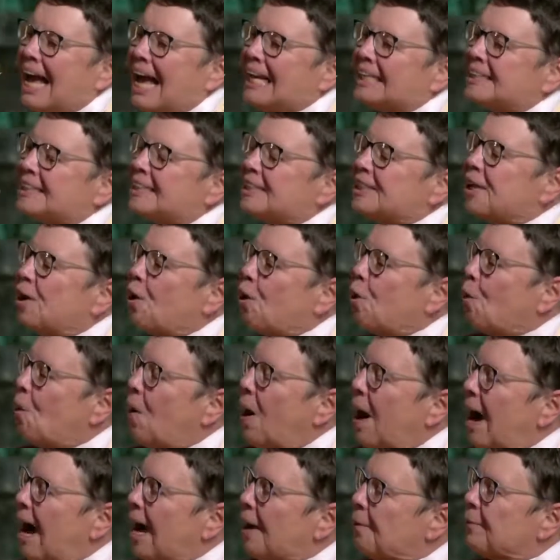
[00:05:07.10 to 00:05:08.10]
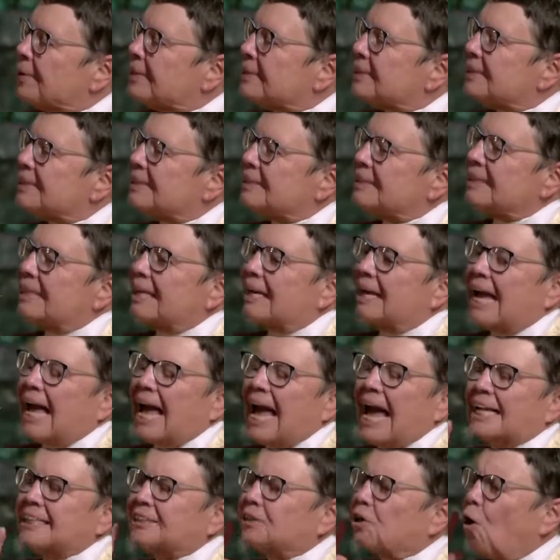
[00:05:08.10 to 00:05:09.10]
And so I was,
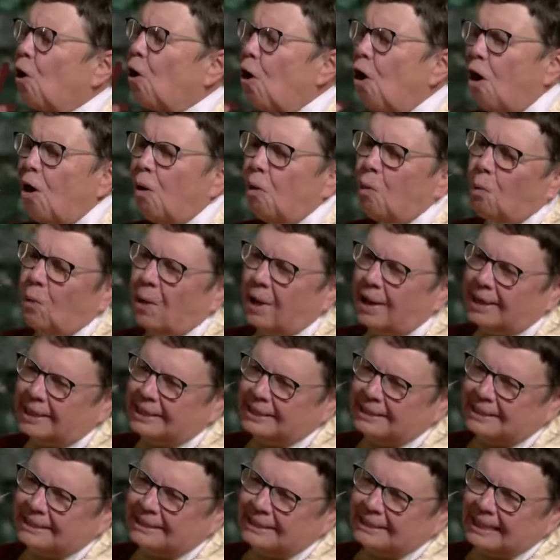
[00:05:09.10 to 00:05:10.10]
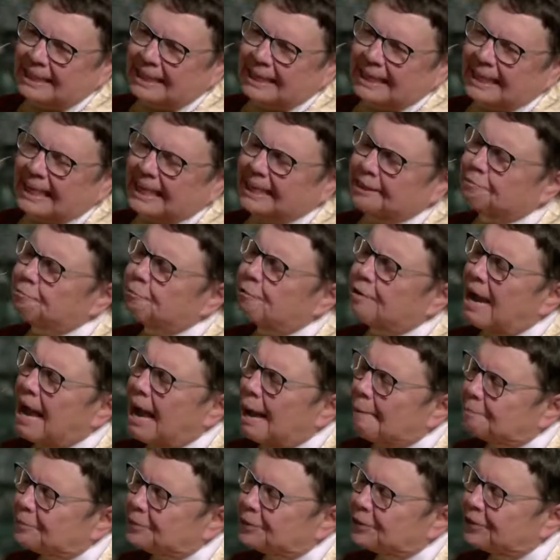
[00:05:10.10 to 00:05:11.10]
as always,
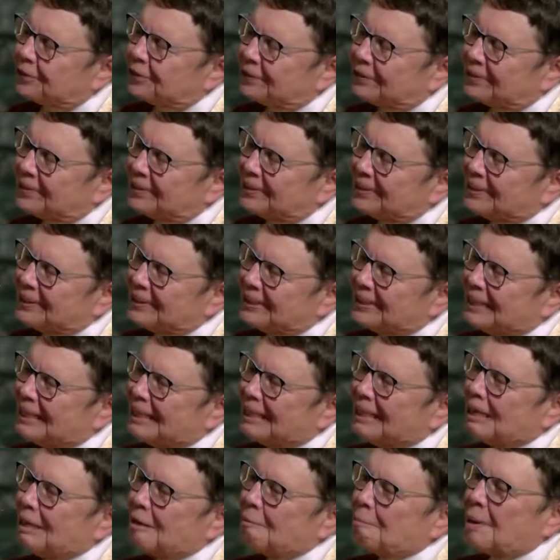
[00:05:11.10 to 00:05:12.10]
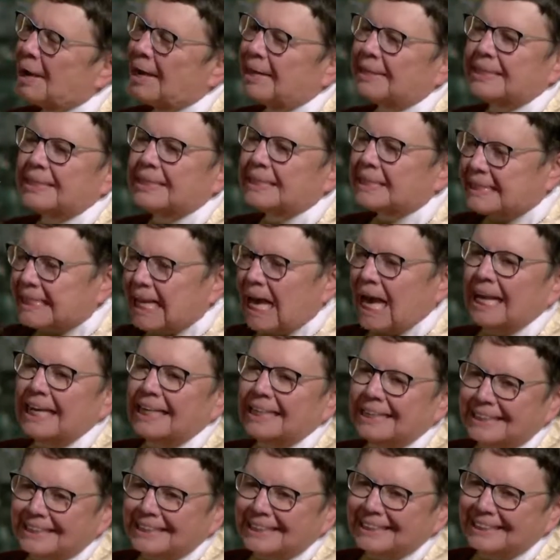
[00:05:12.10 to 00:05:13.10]
enraptured by the
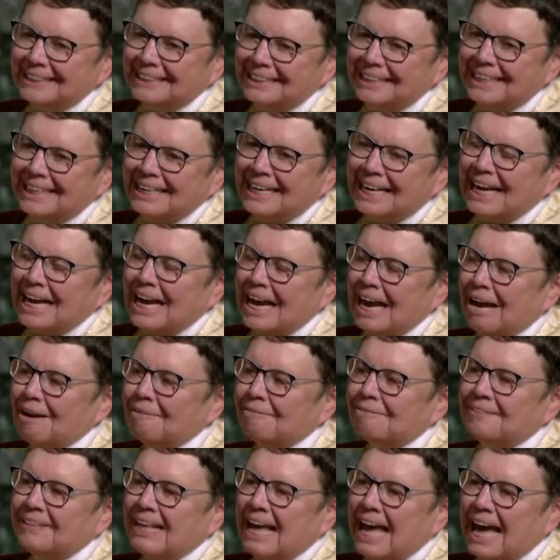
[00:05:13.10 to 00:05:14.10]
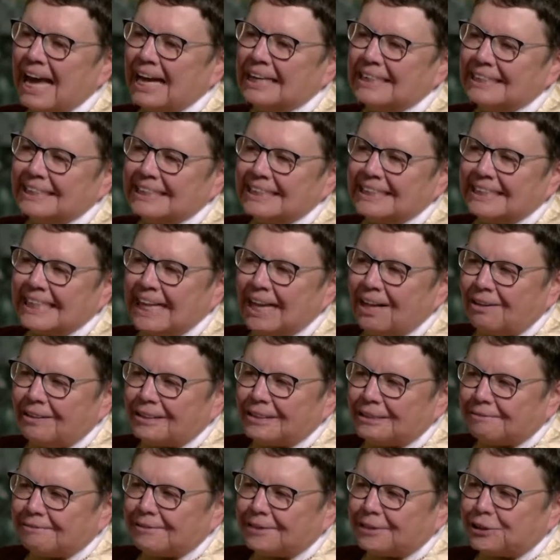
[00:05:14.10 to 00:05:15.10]
sight of that
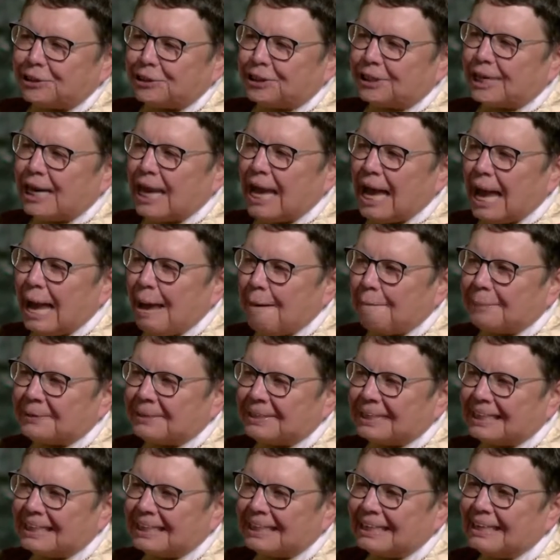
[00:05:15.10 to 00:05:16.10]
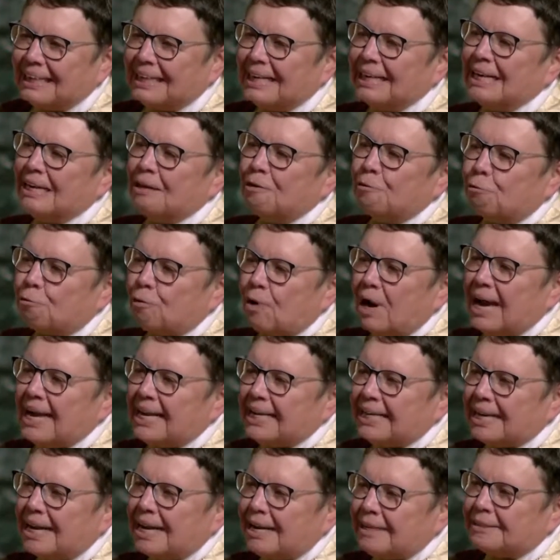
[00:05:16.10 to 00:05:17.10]
cell division happening
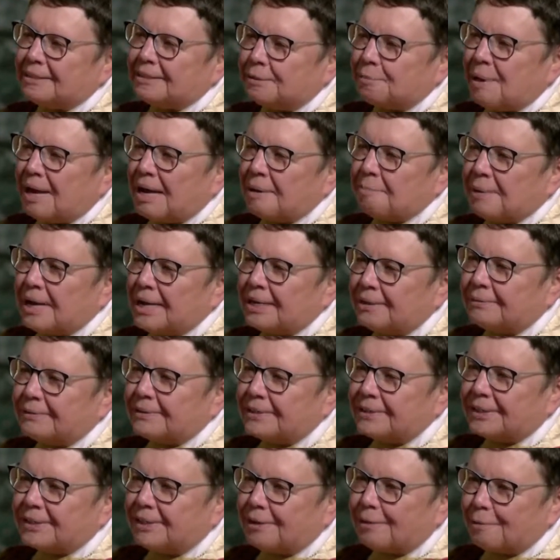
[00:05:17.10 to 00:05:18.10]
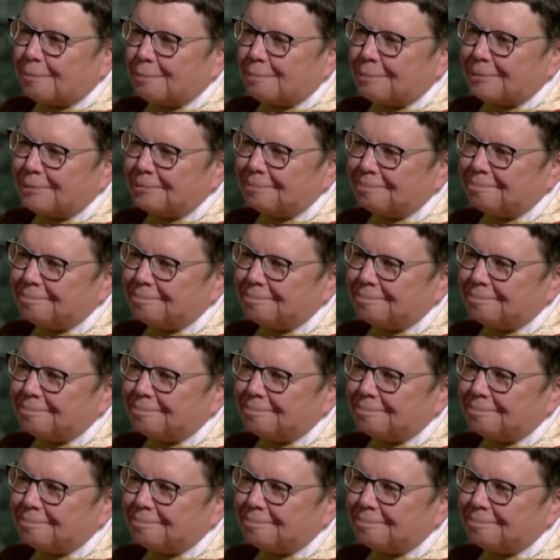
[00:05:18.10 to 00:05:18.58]
right under my microscope.